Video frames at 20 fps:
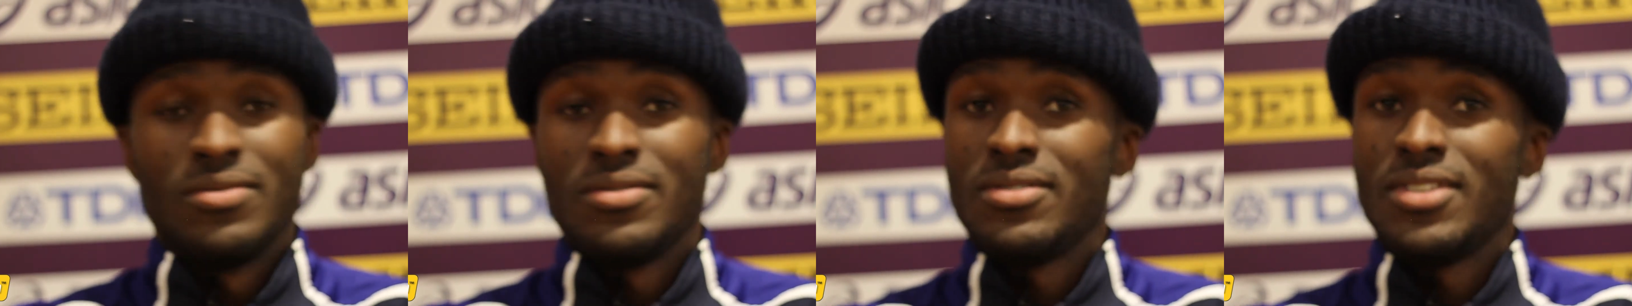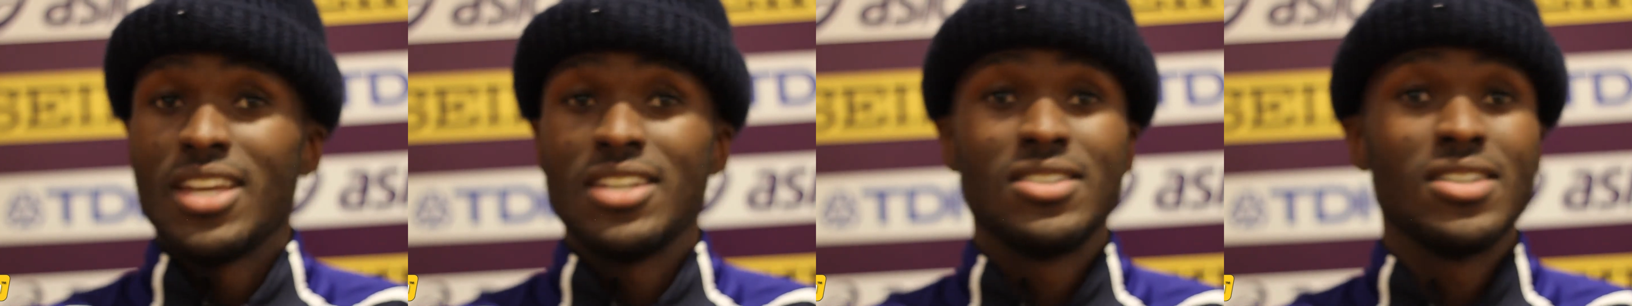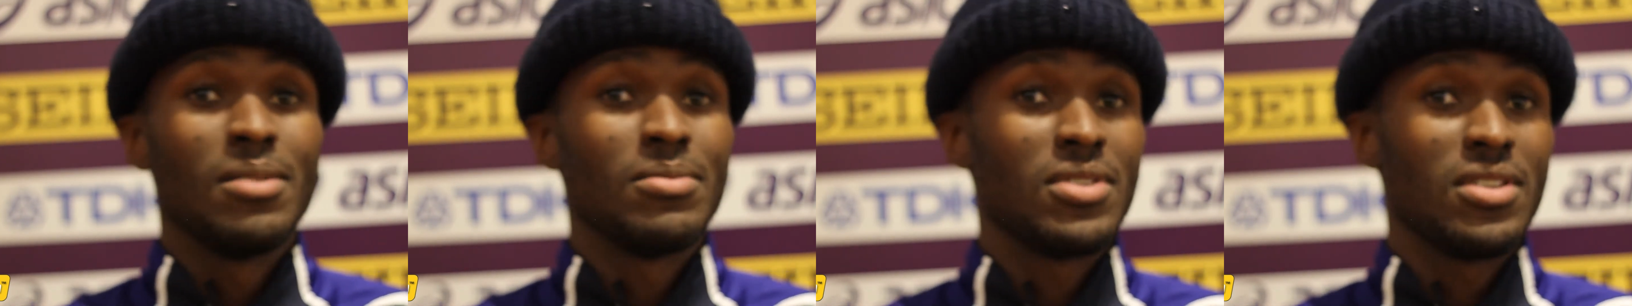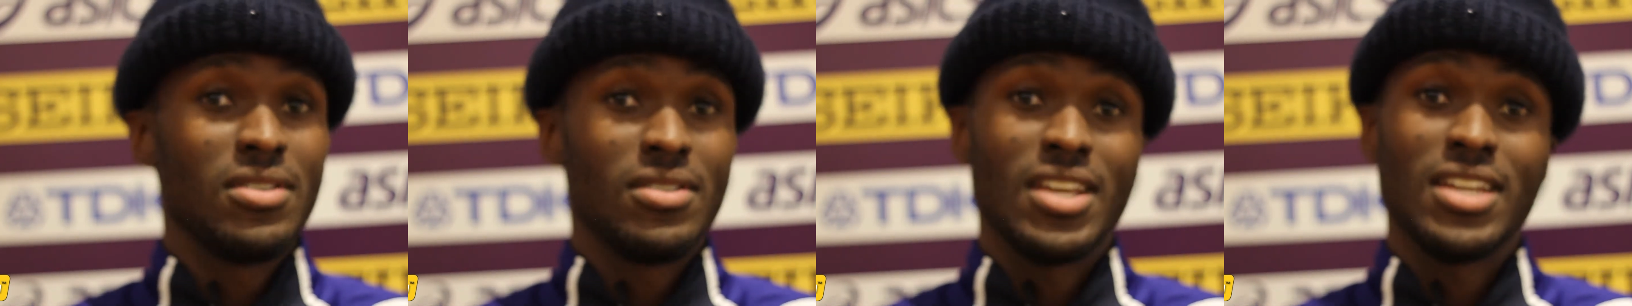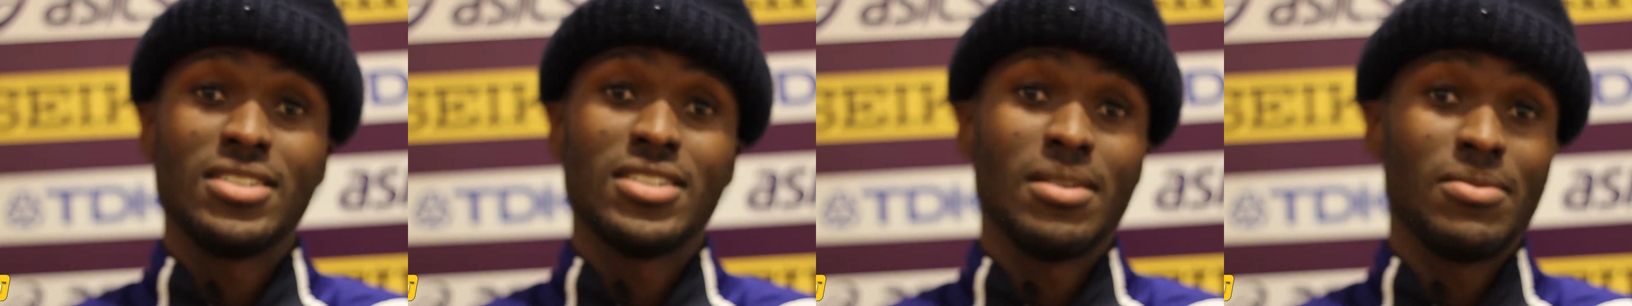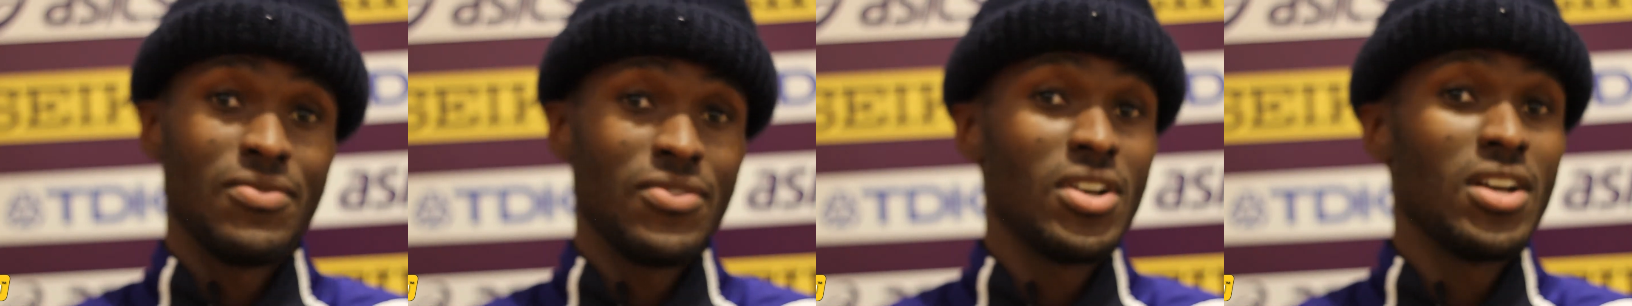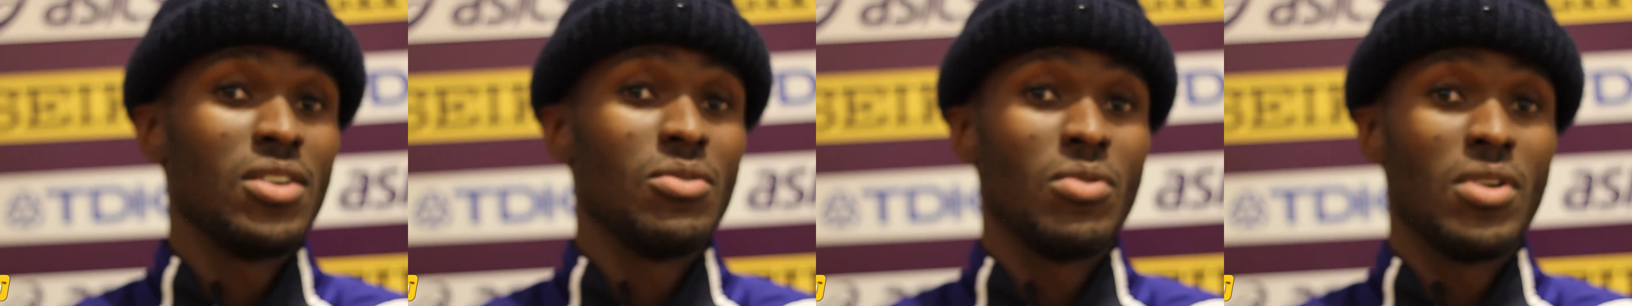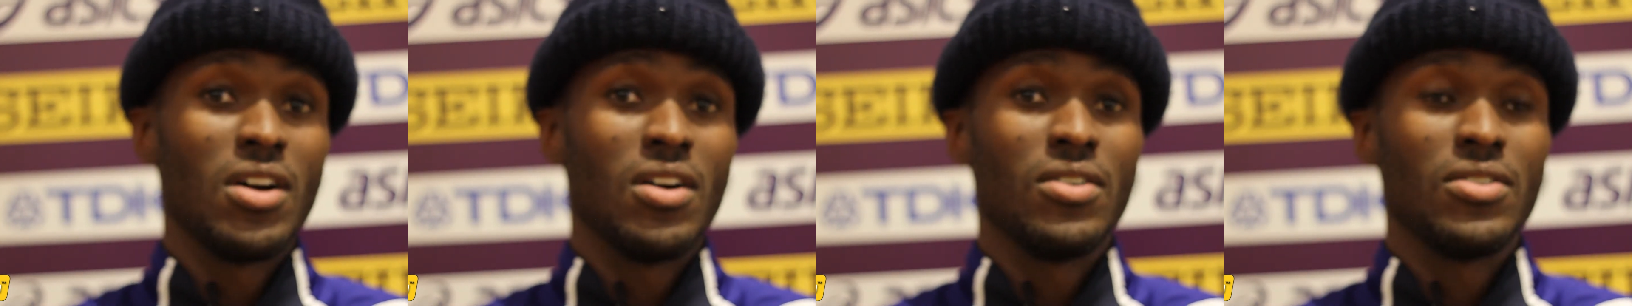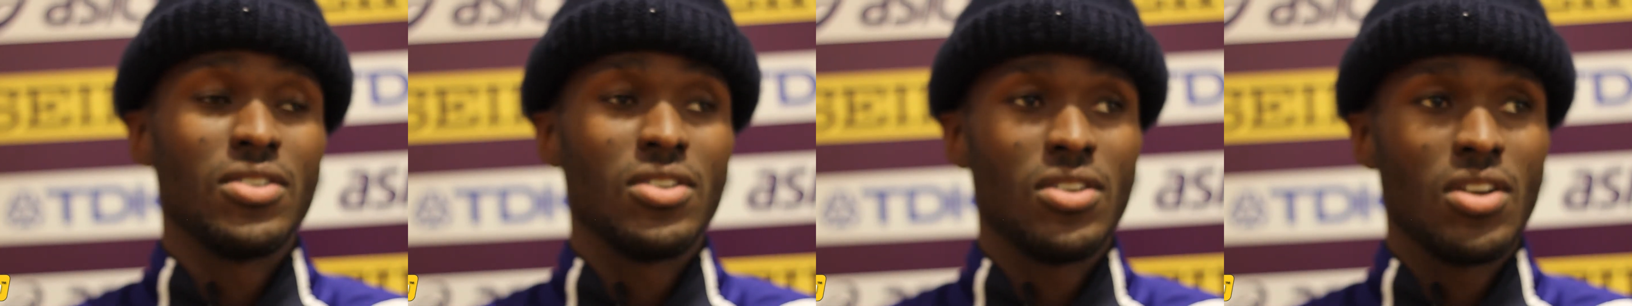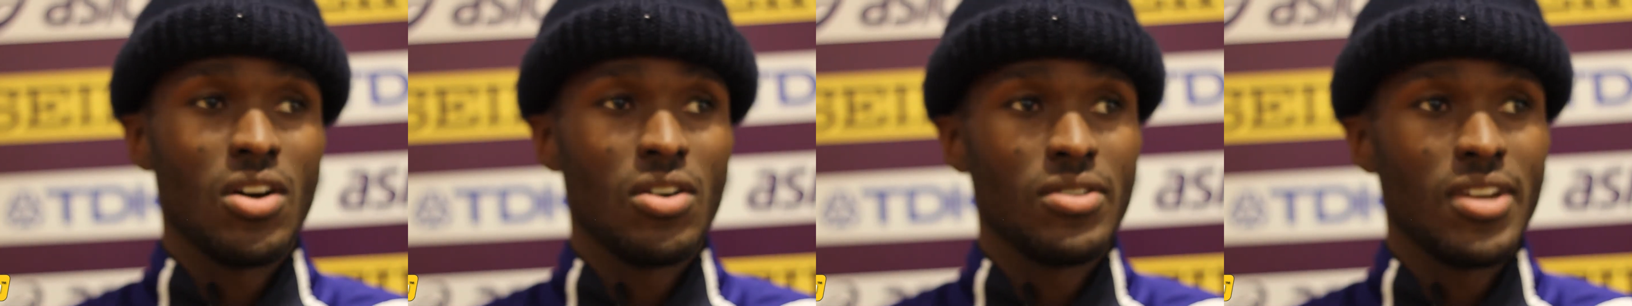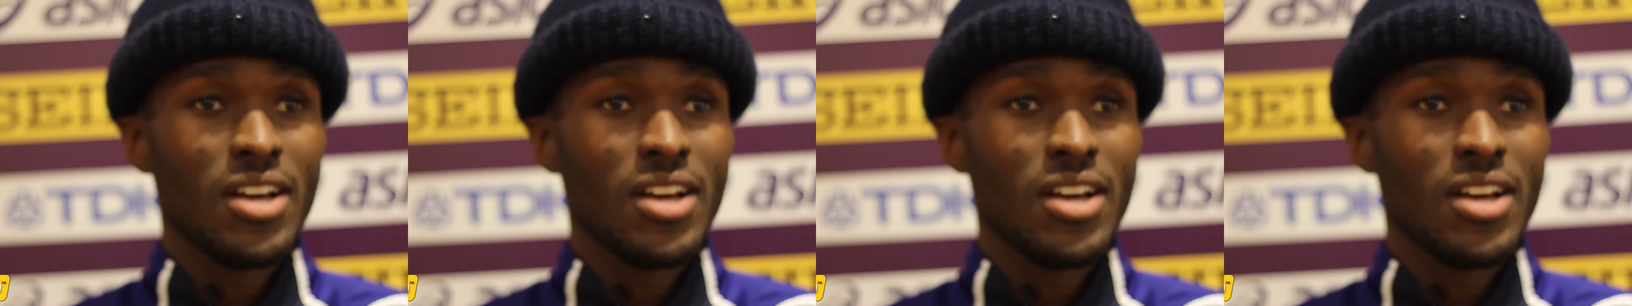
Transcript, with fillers: they jumped, they jumped very well. You know,